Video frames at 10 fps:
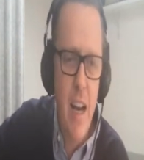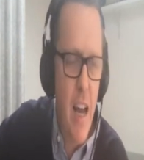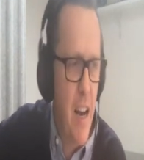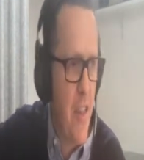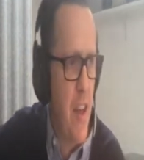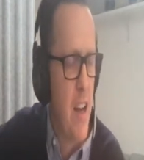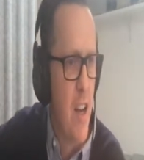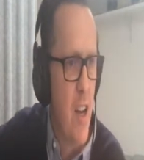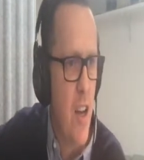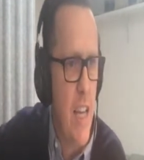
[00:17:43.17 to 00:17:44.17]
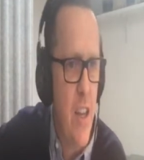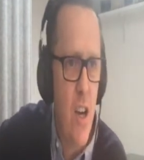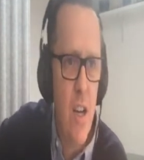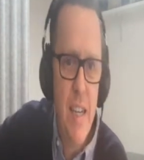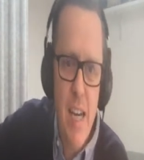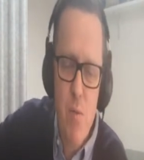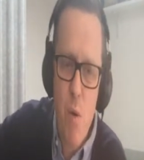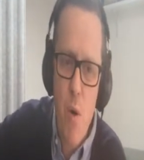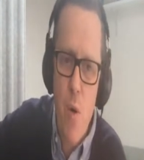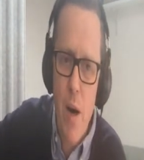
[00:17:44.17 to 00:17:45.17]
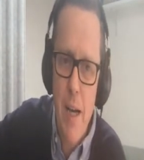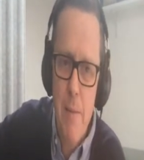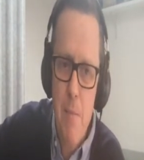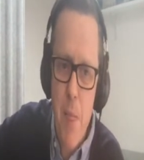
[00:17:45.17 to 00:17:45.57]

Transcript: And I think in the early days, we were quite